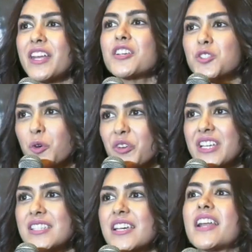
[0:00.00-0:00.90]
There are
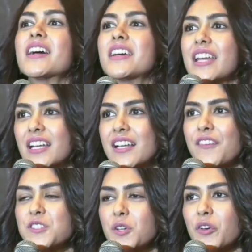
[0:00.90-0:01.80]
stories, there are great
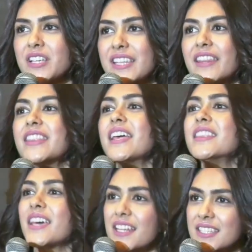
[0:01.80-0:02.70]
love stories, and then
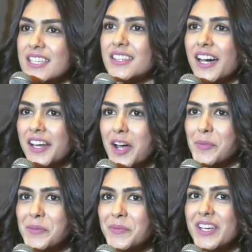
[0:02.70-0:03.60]
there is Sita
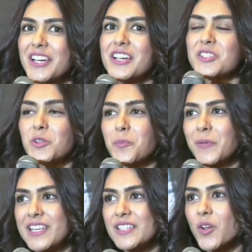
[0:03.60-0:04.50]
Ramam. So
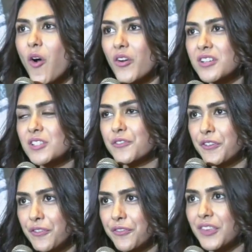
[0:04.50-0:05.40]
please, August
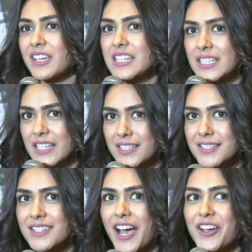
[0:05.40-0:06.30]
5th it is.